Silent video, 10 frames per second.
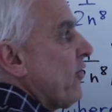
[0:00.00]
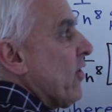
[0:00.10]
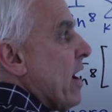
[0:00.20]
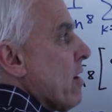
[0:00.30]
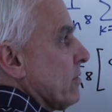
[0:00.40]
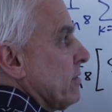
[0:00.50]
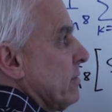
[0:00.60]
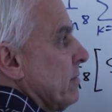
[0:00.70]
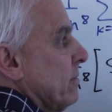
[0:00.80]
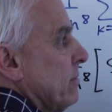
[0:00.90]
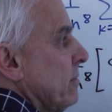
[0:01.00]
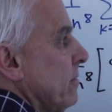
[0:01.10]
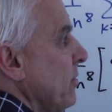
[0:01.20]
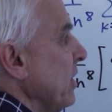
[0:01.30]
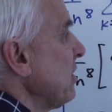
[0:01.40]
this thing out.
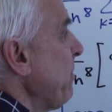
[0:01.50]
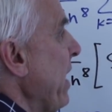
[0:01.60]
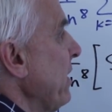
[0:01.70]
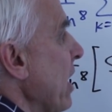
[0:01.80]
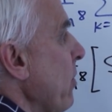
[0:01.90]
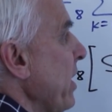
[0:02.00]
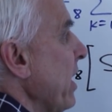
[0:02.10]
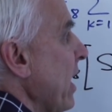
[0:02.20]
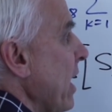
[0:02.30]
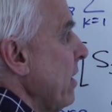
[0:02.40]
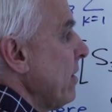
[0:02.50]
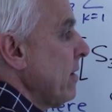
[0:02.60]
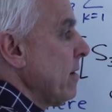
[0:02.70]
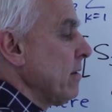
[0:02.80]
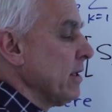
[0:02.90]
We expand it out, we get a
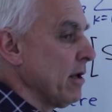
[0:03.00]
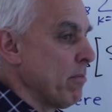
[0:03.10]
little